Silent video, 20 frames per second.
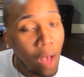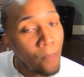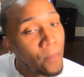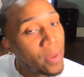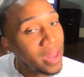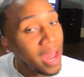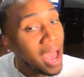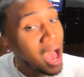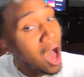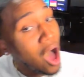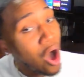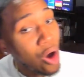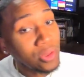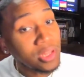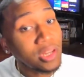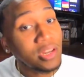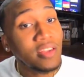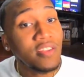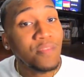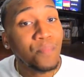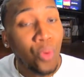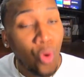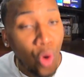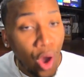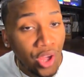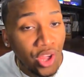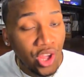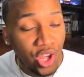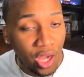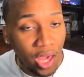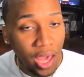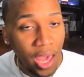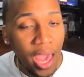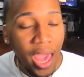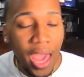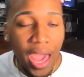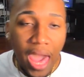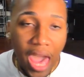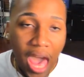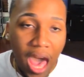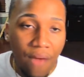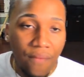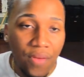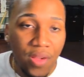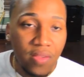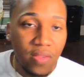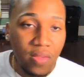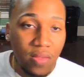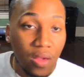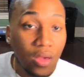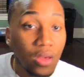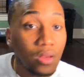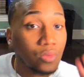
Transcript: But not only does Porsha have us,